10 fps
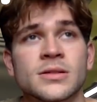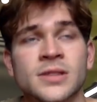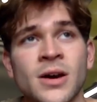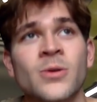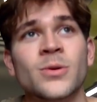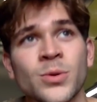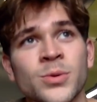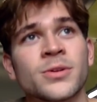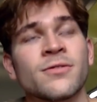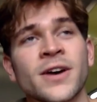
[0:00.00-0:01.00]
so
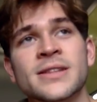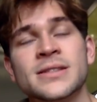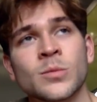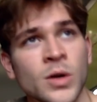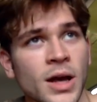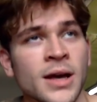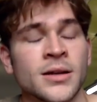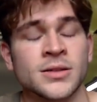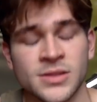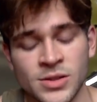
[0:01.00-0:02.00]
cool to find someone
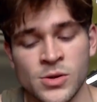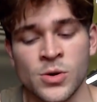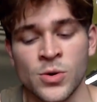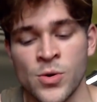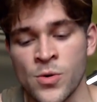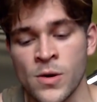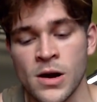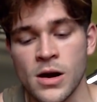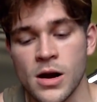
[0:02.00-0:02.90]
else who